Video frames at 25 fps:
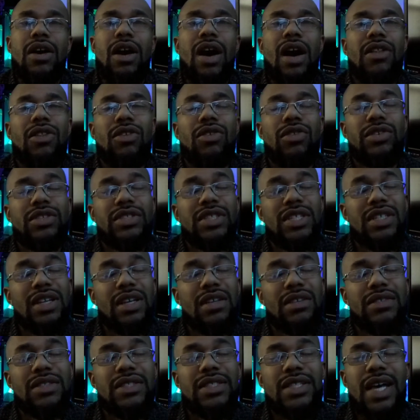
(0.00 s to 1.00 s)
although there's
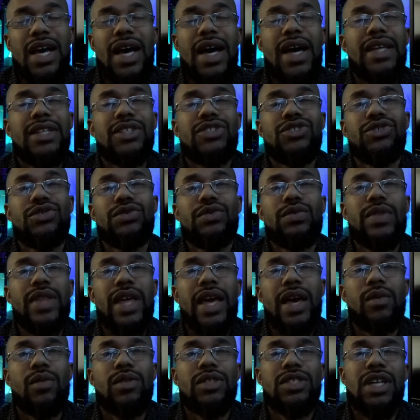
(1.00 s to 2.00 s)
another side to
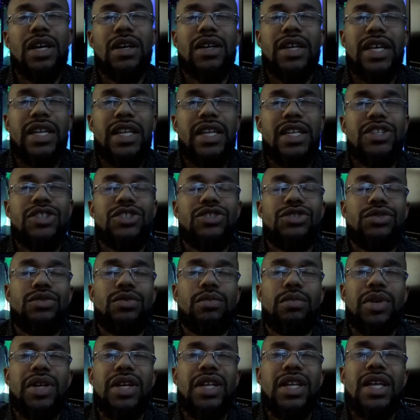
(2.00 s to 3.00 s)
that which I'll get
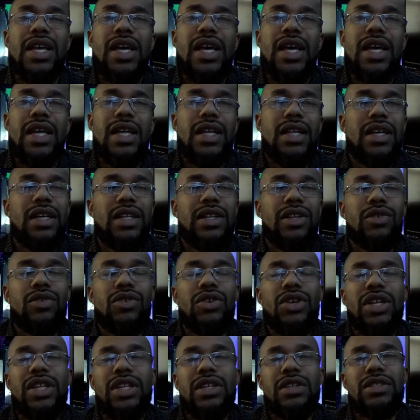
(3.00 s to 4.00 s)
into. But
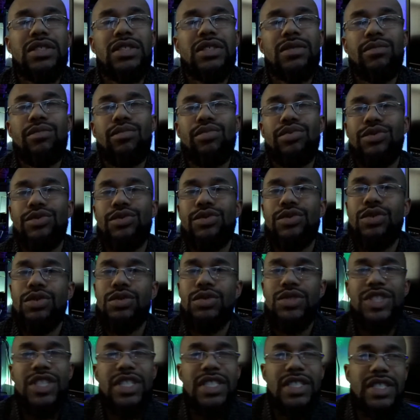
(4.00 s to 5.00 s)
there's some
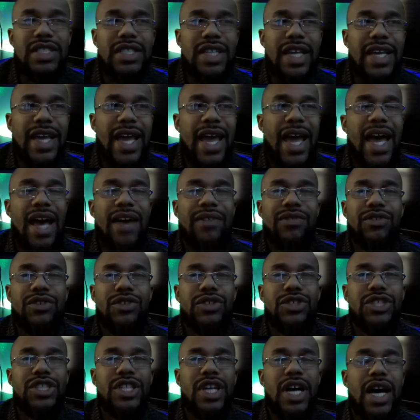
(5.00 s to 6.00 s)
brutal, just like
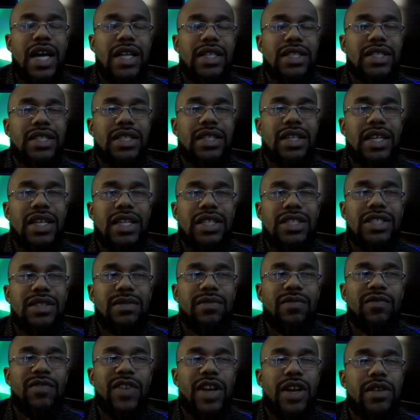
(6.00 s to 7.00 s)
after shots and
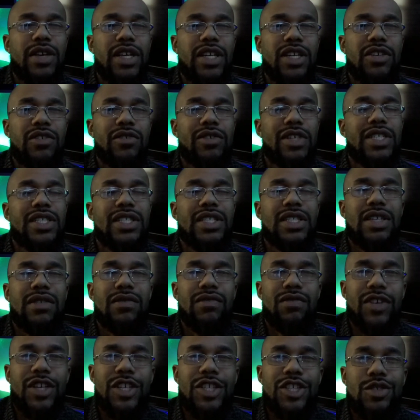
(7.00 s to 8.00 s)
some very grisly
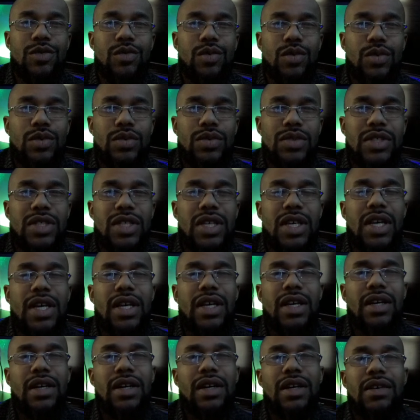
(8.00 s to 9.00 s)
visuals
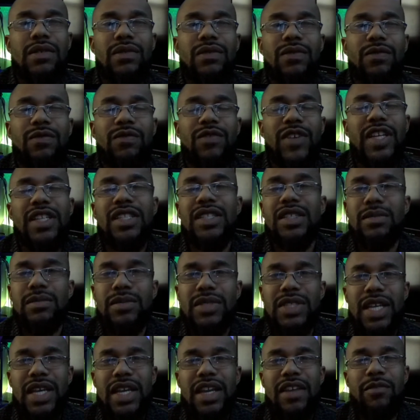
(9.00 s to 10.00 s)
of
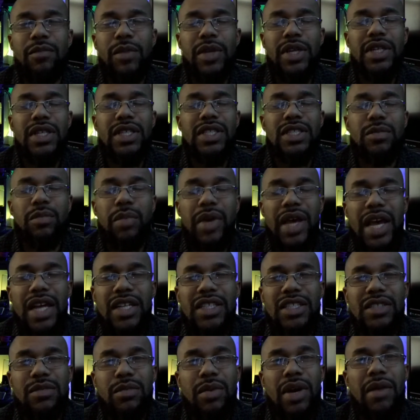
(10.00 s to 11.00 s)
victims that have been
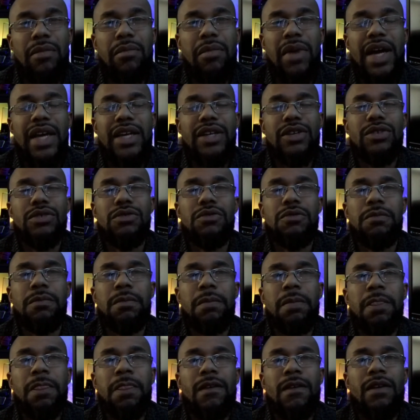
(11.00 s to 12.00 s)
dispatched by Michael.
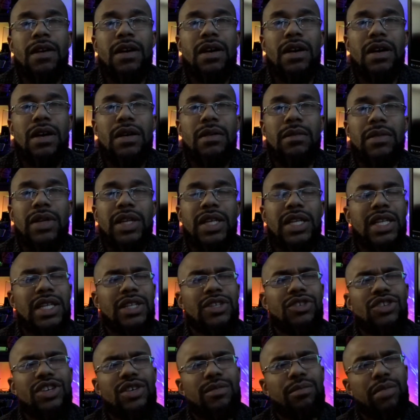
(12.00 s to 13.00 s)
And
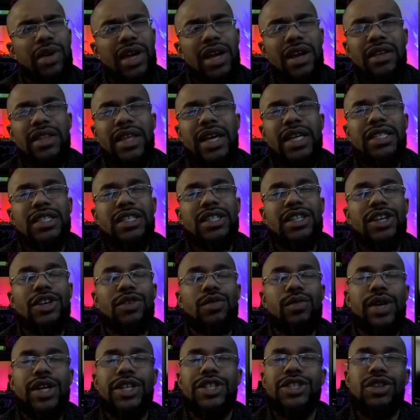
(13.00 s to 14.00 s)
you compare that to the
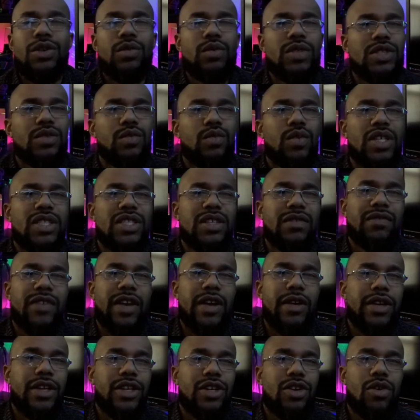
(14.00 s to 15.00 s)
original, which wasn't
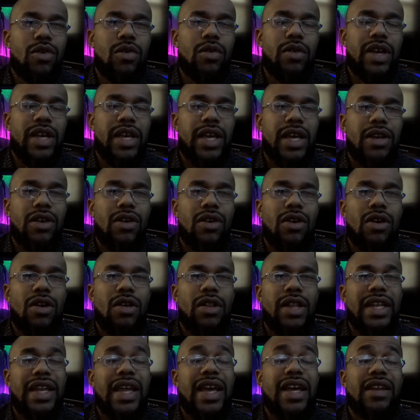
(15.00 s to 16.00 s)
very gory at
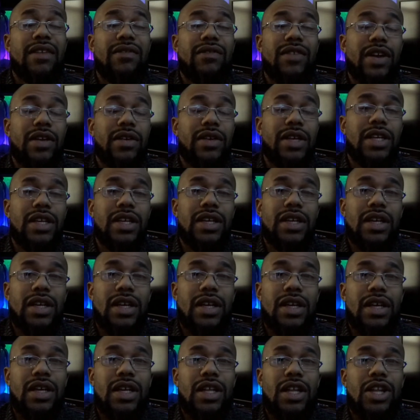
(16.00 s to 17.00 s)
all and had a very
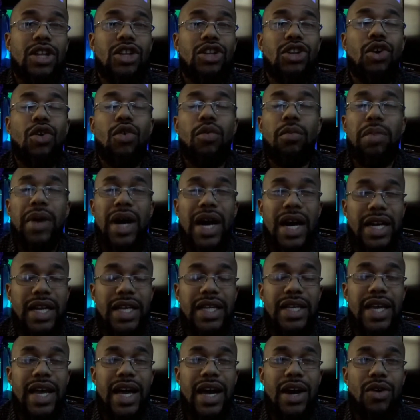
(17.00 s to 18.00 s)
low
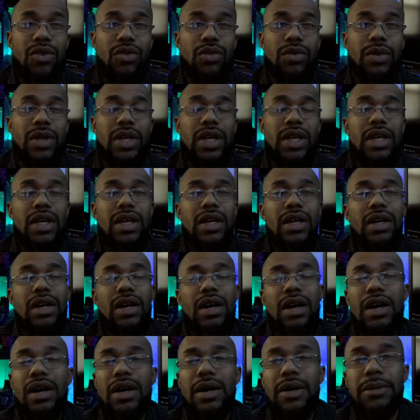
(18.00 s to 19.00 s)
body count.
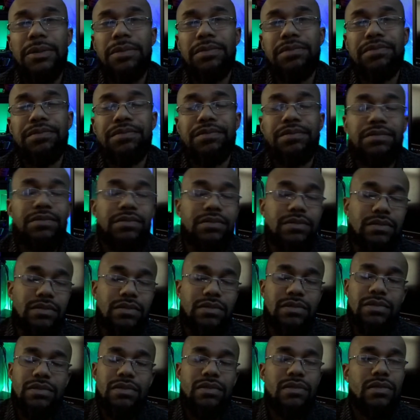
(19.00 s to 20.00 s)

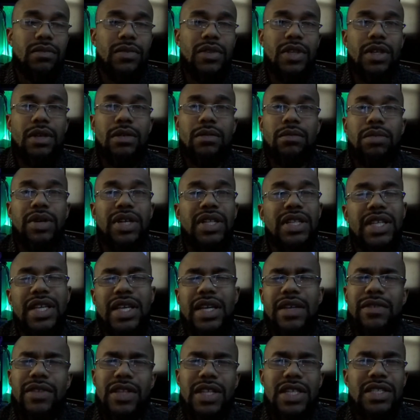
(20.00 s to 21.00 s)
But
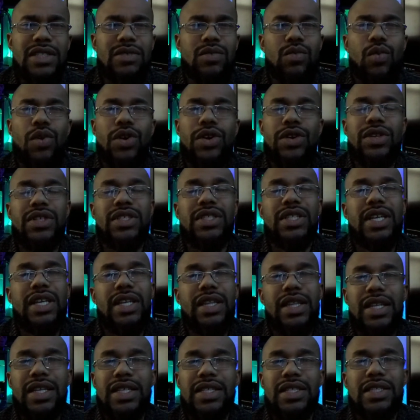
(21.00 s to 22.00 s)
this works
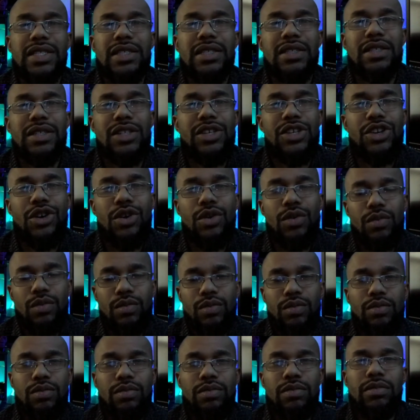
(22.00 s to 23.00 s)
in this, you
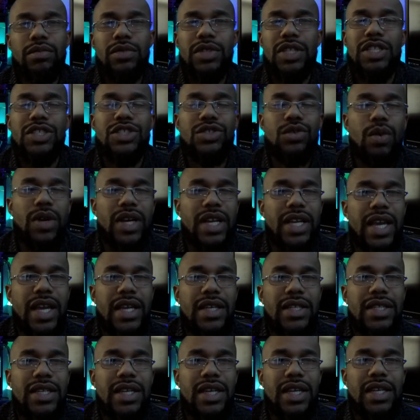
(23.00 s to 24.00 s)
know, this
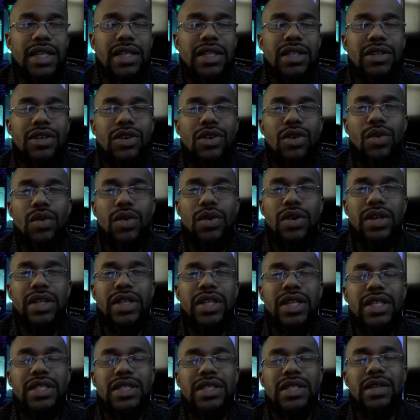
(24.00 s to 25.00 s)
2018, the gore
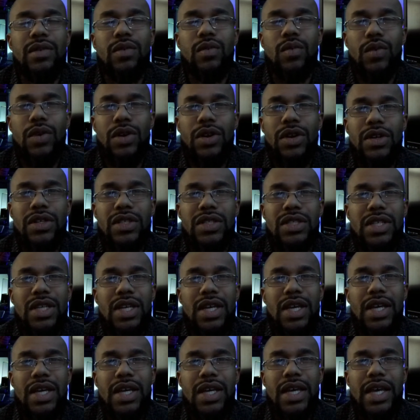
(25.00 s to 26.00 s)
in this, it works,
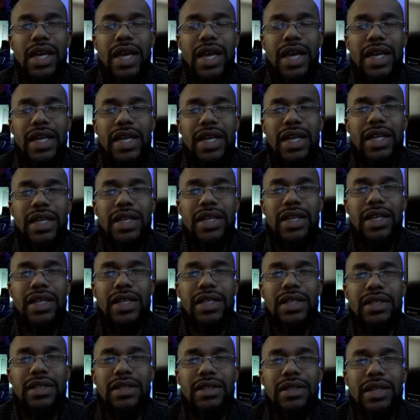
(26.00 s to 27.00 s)
and
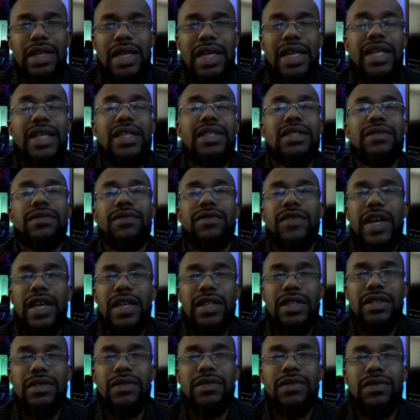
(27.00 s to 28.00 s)
it is
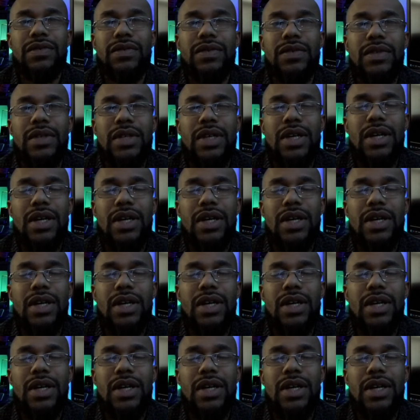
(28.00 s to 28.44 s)
effective